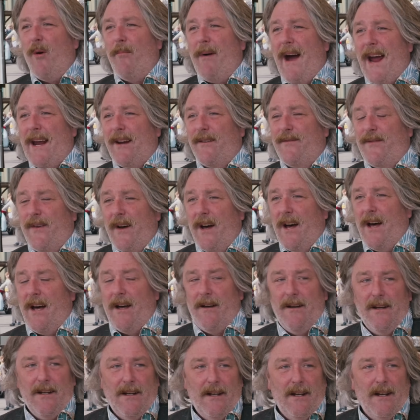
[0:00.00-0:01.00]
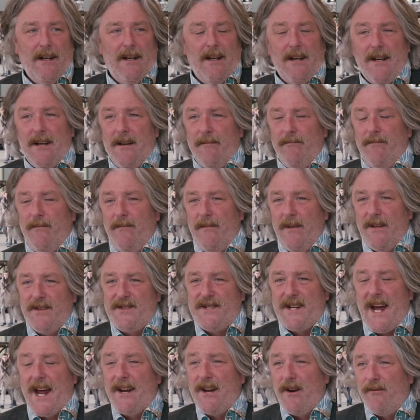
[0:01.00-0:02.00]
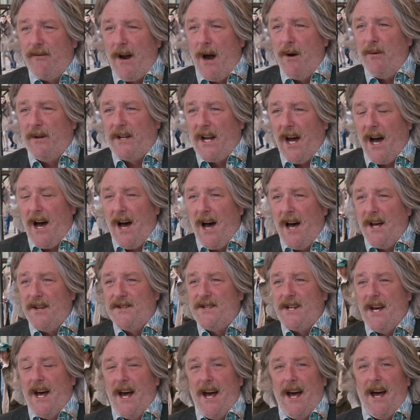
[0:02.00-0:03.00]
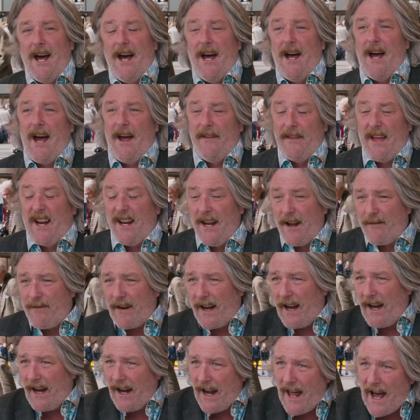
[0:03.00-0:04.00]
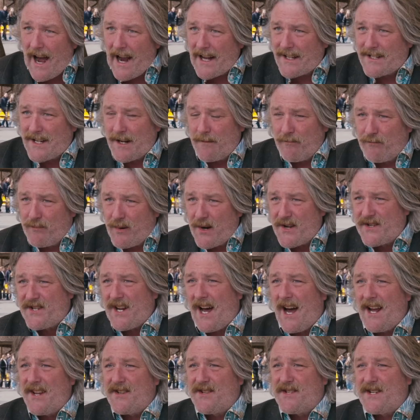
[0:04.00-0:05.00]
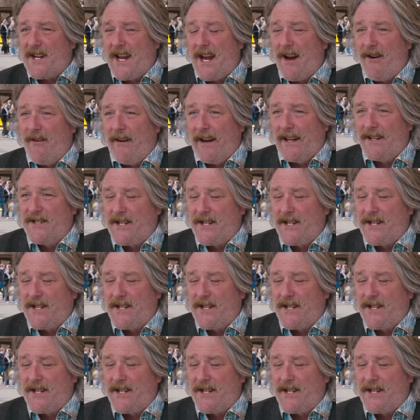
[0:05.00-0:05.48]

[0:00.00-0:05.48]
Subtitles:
made for standard road cars, and they're lovely and light and precise steering,